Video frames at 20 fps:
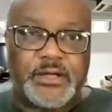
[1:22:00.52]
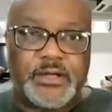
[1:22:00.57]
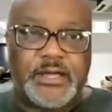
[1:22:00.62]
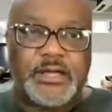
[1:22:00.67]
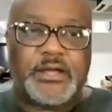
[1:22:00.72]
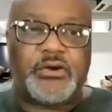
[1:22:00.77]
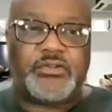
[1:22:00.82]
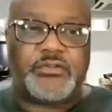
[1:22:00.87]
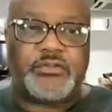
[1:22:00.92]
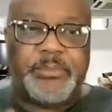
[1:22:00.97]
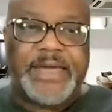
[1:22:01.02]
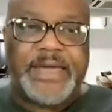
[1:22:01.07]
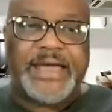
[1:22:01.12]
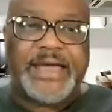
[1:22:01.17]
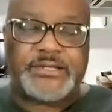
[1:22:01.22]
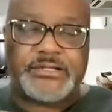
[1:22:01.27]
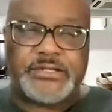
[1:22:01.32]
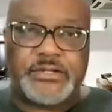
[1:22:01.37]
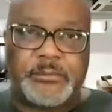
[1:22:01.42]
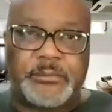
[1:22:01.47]
it goes
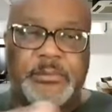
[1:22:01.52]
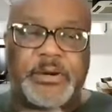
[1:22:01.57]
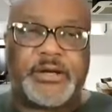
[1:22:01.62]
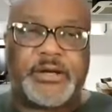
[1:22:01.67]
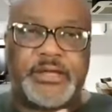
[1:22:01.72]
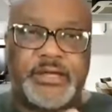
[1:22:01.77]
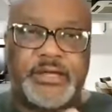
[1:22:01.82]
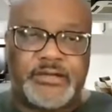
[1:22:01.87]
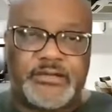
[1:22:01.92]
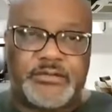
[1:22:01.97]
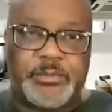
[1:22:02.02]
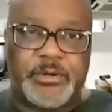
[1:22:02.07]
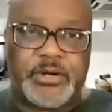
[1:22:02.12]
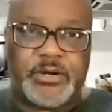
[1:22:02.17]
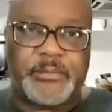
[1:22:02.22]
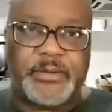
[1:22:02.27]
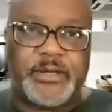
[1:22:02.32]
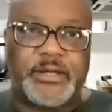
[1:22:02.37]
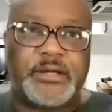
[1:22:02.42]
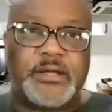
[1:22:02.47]
back to the monkey
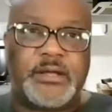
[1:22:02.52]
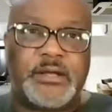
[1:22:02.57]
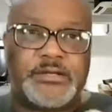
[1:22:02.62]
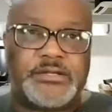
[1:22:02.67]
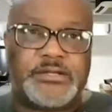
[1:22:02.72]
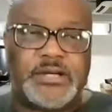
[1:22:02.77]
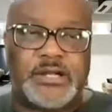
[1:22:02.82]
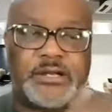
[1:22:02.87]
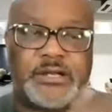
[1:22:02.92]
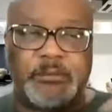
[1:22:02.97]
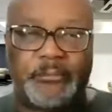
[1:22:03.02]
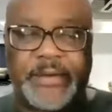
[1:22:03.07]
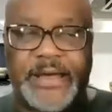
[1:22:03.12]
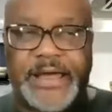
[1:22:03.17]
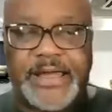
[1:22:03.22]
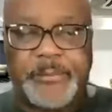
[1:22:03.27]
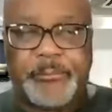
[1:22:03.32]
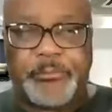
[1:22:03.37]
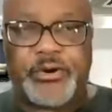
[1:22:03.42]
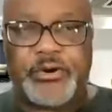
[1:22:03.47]
experiment done
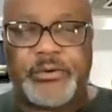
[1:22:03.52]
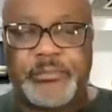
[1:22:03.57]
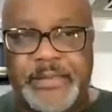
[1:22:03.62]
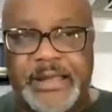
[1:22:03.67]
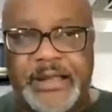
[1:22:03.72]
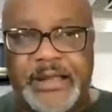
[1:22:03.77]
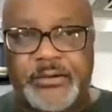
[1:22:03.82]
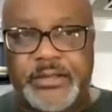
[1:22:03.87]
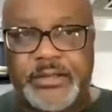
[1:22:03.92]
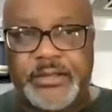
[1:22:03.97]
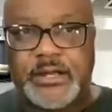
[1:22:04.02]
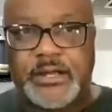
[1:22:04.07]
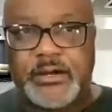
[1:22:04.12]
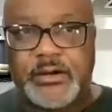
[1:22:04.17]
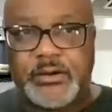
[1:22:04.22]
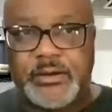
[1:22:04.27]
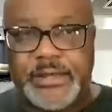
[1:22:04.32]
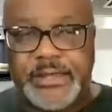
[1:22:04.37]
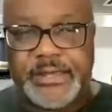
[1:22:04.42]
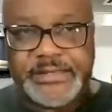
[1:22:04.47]
by Burton
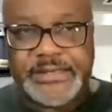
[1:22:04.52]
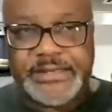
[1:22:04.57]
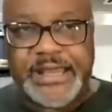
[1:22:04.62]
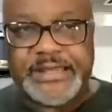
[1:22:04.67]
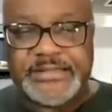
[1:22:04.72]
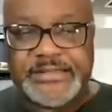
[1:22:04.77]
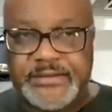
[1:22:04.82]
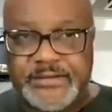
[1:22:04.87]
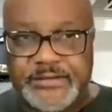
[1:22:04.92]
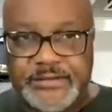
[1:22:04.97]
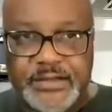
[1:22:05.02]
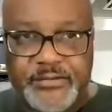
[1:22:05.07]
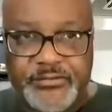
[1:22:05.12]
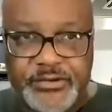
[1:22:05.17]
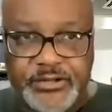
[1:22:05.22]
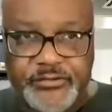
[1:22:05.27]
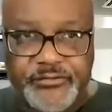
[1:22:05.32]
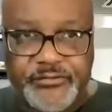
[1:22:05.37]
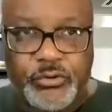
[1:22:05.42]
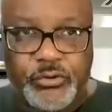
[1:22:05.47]
Malkiel in
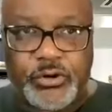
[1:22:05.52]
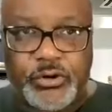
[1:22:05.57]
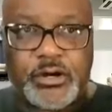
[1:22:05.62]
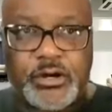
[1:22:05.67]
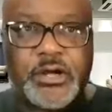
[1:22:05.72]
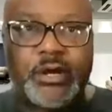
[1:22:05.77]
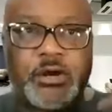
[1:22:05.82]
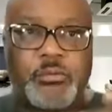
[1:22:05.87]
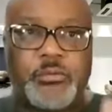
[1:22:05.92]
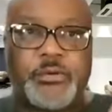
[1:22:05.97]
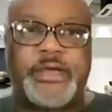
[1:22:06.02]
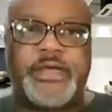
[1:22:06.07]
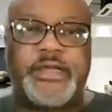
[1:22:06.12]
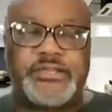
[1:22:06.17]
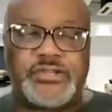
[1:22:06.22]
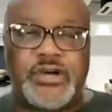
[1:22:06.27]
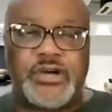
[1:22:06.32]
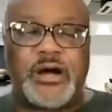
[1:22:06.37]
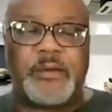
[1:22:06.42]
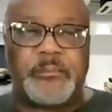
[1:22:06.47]
1974, where he
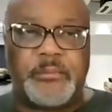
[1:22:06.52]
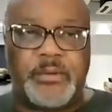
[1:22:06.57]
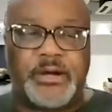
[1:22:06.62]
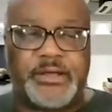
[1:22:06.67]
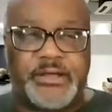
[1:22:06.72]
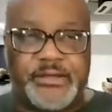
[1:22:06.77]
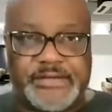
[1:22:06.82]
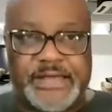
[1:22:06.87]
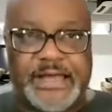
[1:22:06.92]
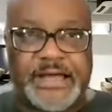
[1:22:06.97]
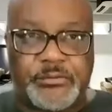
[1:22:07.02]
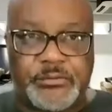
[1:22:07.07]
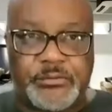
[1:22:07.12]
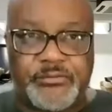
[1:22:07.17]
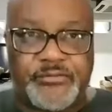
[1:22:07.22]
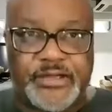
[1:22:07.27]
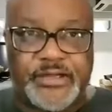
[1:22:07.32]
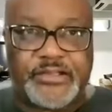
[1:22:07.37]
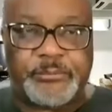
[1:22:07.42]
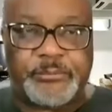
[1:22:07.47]
taught monkeys how to
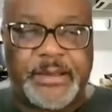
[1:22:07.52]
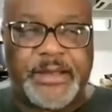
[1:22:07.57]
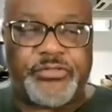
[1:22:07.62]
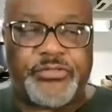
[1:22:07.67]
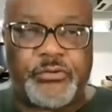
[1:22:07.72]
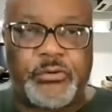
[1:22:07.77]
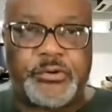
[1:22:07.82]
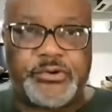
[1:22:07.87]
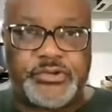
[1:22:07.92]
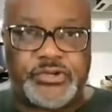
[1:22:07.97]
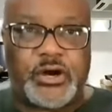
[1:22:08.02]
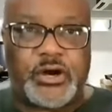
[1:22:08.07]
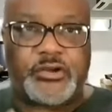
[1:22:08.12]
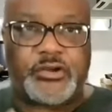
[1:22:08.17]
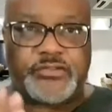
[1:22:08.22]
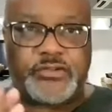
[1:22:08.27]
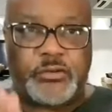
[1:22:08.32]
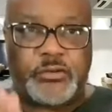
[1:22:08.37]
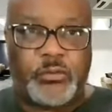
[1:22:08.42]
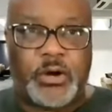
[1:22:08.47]
invest by throwing
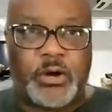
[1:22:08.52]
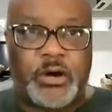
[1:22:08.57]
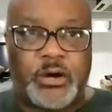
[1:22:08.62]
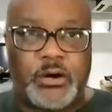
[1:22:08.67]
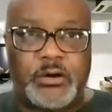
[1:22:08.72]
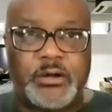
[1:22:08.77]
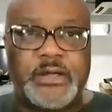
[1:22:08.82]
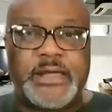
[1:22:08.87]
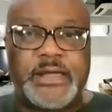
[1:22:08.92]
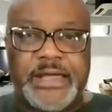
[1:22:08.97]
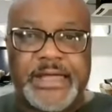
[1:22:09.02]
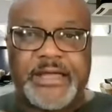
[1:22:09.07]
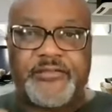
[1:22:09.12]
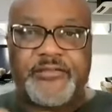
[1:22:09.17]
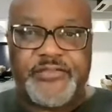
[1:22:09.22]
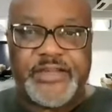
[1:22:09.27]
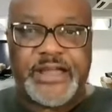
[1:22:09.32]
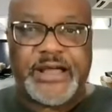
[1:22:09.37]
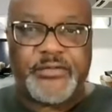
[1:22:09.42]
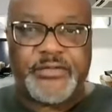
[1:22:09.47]
darts at a wall and
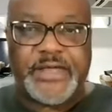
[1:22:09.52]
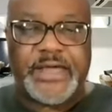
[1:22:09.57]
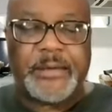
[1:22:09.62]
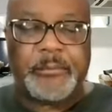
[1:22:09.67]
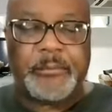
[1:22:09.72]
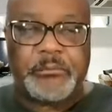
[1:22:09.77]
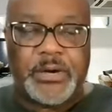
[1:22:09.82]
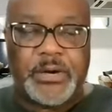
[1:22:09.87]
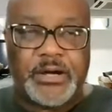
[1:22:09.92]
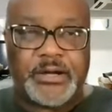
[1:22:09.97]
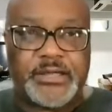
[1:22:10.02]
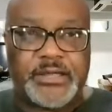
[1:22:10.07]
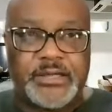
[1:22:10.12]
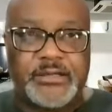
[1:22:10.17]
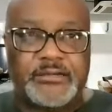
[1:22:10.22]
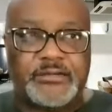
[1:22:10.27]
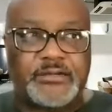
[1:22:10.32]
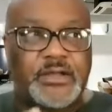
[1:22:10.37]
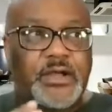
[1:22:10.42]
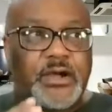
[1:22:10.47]
found that
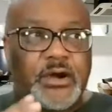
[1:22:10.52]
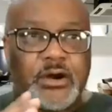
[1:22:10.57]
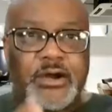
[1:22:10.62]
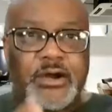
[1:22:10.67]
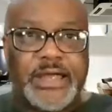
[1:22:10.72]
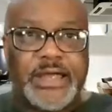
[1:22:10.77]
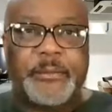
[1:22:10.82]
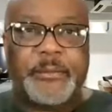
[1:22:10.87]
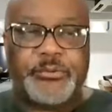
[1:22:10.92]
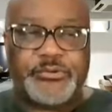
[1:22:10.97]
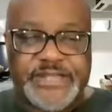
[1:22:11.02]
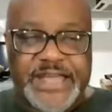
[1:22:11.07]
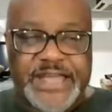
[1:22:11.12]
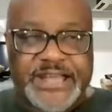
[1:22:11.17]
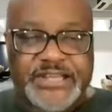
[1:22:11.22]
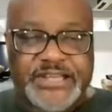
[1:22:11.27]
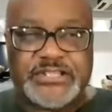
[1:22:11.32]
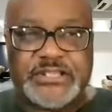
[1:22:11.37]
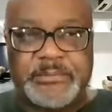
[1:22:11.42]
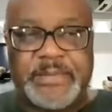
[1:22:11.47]
monkeys are able to
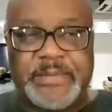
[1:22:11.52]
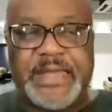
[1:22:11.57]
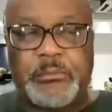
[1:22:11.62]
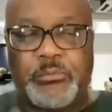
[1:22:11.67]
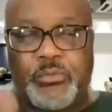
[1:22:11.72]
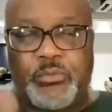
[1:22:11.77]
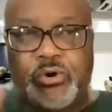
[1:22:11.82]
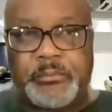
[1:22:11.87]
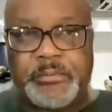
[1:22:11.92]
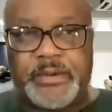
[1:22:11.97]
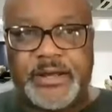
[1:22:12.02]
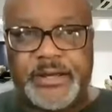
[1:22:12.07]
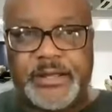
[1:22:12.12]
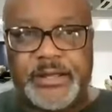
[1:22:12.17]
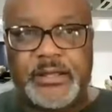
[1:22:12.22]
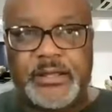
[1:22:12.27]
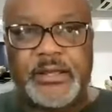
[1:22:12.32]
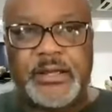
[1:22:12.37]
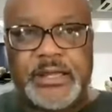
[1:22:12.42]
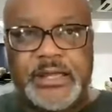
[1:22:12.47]
actually make more
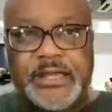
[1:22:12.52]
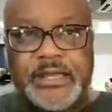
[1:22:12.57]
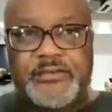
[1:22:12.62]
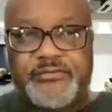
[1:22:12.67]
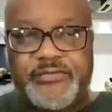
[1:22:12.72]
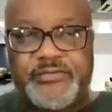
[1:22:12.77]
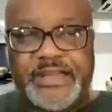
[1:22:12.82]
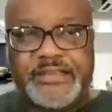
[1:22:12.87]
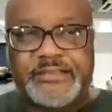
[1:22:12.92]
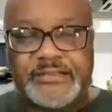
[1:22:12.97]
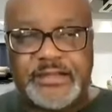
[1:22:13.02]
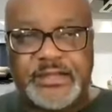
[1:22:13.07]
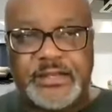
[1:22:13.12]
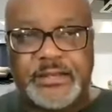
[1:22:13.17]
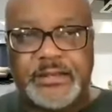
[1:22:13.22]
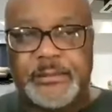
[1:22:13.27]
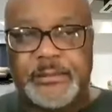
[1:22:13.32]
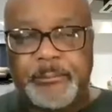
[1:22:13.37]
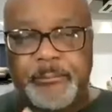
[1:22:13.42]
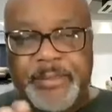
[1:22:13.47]
money
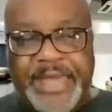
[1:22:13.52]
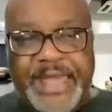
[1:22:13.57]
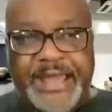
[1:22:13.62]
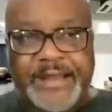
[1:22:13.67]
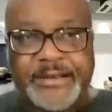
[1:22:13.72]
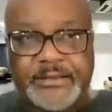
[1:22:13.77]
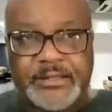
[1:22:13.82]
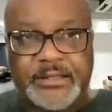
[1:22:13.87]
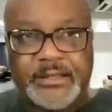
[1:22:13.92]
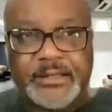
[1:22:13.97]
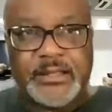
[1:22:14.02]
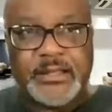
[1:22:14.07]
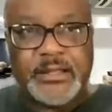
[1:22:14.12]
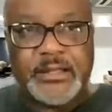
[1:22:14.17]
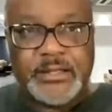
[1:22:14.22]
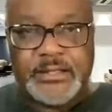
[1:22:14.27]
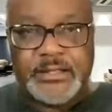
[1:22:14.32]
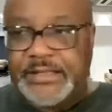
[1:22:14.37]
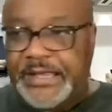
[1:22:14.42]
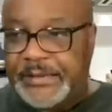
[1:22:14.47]
investing badly
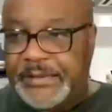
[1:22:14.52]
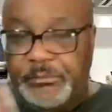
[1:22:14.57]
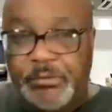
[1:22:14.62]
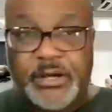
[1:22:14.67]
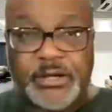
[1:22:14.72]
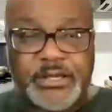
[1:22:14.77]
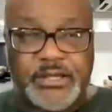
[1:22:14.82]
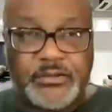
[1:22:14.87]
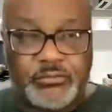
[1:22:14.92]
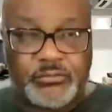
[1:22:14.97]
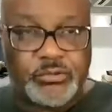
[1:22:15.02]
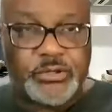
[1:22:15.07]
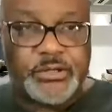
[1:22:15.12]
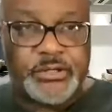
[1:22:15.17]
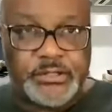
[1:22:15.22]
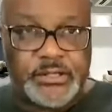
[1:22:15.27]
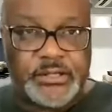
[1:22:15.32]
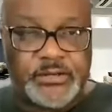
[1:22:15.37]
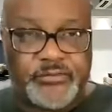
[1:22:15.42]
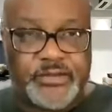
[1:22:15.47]
like monkeys
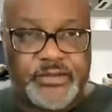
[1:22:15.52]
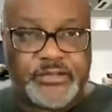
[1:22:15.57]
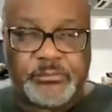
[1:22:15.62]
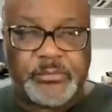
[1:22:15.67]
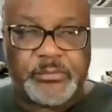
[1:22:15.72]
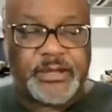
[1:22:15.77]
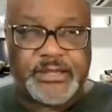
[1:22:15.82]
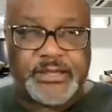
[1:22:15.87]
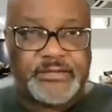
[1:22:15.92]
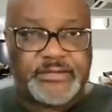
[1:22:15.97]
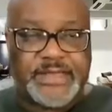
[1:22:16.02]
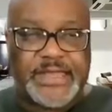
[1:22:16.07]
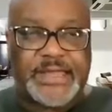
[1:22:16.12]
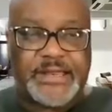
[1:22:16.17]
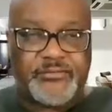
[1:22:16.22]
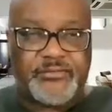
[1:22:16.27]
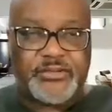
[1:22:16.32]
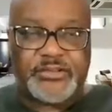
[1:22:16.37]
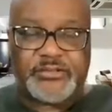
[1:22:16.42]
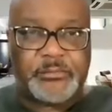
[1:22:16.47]
would invest. Monkeys can
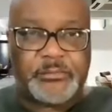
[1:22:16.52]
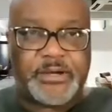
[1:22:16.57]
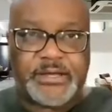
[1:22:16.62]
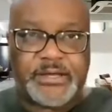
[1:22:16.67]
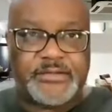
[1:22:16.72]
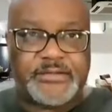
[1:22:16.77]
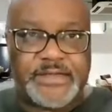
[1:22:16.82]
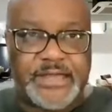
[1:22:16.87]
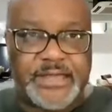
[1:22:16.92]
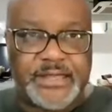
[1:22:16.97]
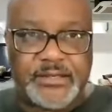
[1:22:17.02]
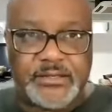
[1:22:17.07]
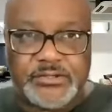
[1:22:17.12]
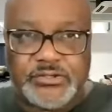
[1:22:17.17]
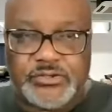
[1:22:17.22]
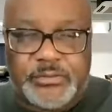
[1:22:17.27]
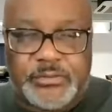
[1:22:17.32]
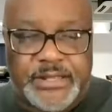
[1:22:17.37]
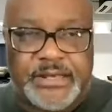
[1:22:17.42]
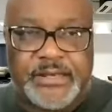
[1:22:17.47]
invest. Monkeys can't
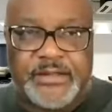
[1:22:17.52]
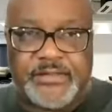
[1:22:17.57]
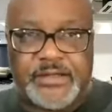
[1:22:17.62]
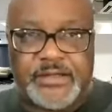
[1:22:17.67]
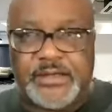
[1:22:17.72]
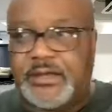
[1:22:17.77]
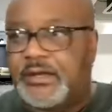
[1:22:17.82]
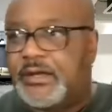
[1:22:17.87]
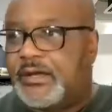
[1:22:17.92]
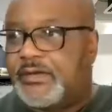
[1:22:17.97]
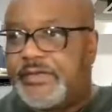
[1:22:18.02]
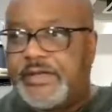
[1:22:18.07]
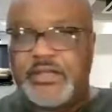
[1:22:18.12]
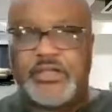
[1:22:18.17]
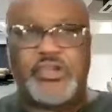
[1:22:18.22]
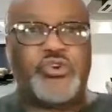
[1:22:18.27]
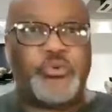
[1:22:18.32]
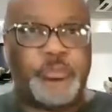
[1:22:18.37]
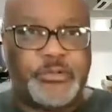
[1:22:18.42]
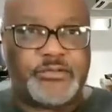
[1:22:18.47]
do anything that
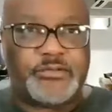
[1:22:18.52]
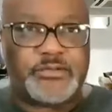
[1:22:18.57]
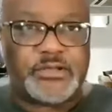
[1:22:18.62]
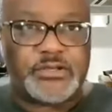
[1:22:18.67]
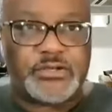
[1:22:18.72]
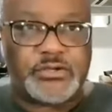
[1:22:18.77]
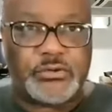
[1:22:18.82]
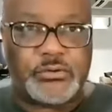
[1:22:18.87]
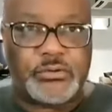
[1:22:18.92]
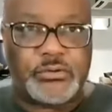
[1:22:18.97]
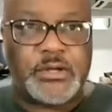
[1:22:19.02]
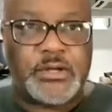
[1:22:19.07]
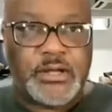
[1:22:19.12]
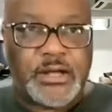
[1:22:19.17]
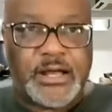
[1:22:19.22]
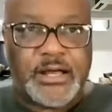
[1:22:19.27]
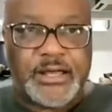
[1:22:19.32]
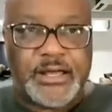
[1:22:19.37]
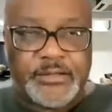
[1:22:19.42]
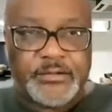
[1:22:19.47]
humans can do,
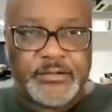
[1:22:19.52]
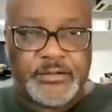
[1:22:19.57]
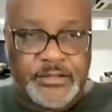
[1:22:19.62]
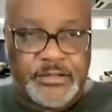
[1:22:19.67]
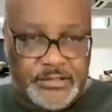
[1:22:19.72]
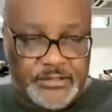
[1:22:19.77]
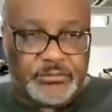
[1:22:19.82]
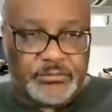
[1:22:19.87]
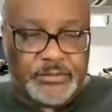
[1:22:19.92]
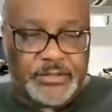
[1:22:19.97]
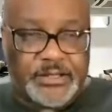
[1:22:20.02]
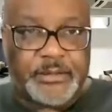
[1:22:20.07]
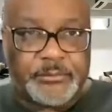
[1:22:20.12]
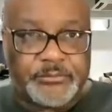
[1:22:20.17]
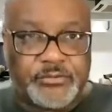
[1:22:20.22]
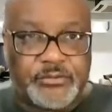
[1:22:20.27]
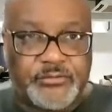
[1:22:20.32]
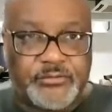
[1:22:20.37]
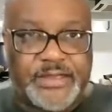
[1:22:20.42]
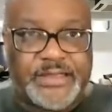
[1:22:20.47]
uh, at least when it comes
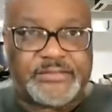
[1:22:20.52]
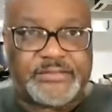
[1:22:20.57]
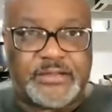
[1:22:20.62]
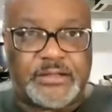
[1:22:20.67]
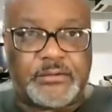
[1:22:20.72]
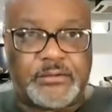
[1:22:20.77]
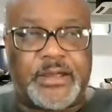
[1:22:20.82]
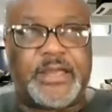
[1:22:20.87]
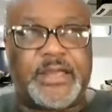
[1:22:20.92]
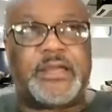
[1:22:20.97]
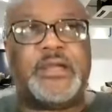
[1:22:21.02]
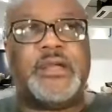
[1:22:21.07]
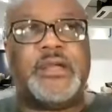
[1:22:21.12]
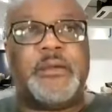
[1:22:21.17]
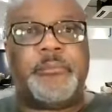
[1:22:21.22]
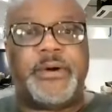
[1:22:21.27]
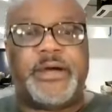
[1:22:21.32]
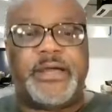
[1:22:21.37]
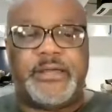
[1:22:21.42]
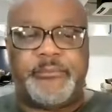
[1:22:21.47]
to investing, right?
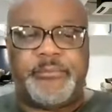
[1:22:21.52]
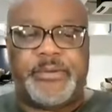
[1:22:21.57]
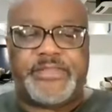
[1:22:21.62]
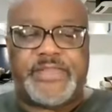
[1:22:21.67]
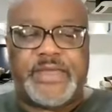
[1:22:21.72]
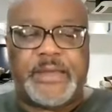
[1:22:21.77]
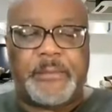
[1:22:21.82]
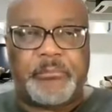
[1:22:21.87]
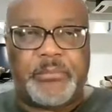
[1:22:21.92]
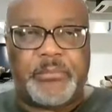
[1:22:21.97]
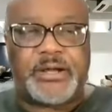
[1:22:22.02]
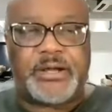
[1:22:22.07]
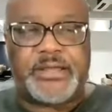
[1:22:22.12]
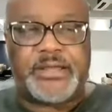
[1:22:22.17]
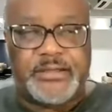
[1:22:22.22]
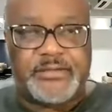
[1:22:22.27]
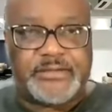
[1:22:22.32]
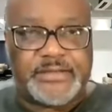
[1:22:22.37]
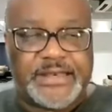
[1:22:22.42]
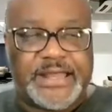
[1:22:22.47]
But but that
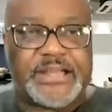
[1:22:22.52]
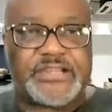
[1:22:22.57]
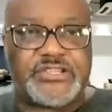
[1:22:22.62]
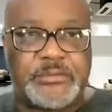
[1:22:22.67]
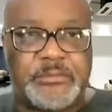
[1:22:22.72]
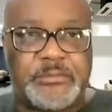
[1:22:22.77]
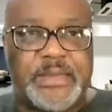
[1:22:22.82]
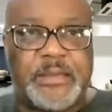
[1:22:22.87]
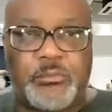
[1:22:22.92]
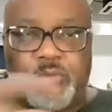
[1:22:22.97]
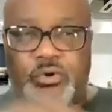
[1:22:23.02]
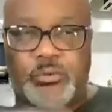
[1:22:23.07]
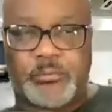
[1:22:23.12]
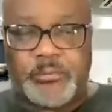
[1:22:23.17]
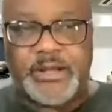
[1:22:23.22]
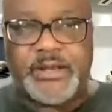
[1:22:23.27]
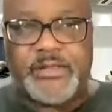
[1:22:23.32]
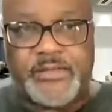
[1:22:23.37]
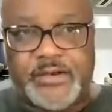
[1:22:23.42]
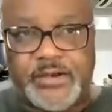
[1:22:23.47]
monkeys can actually make more
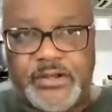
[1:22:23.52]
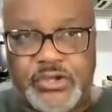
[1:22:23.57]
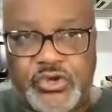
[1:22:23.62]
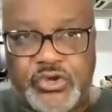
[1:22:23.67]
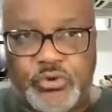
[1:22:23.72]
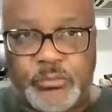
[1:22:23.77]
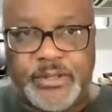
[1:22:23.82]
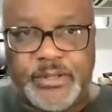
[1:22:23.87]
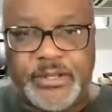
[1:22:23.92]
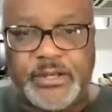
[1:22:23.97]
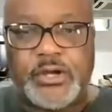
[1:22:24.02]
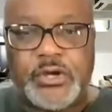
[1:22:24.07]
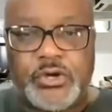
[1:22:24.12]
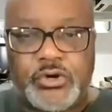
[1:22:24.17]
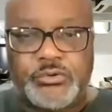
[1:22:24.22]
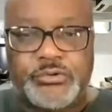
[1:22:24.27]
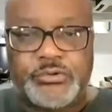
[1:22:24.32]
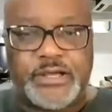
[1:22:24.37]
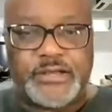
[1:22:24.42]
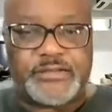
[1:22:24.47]
money than a human
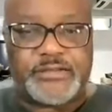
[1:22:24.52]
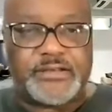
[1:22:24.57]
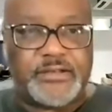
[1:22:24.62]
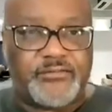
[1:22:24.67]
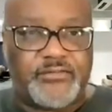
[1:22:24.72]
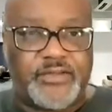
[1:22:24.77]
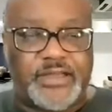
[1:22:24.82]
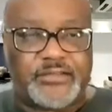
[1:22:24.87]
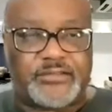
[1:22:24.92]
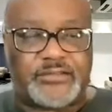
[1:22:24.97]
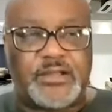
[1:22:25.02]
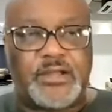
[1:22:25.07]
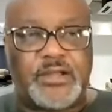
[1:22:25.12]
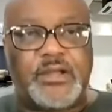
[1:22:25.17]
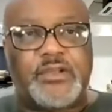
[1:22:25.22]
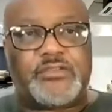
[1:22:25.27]
who doesn't invest.